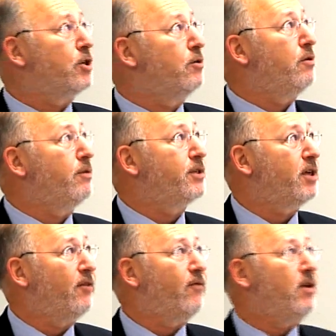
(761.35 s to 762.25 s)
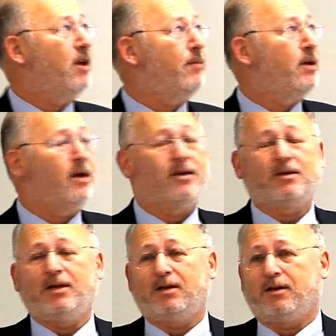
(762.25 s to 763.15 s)
UNICEF, EMEA, and
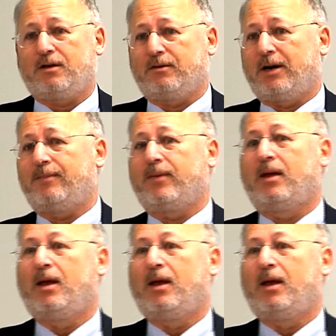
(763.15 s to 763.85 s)
EDQM.